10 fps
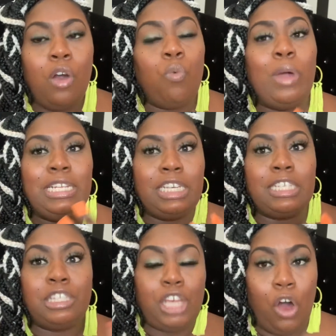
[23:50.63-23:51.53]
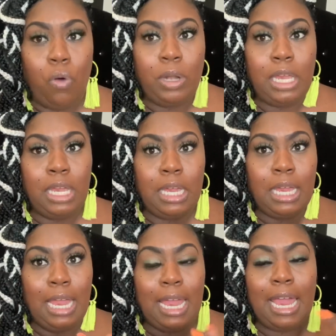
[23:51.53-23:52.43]
with just
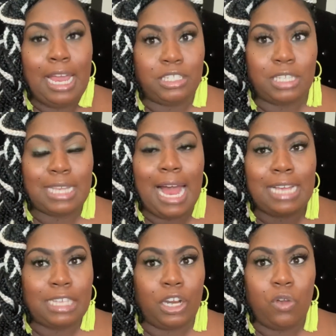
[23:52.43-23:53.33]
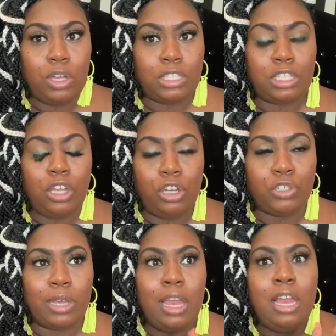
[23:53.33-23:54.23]
toning and exercise and, of course, the
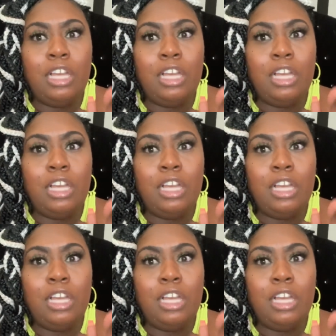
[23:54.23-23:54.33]
surgery.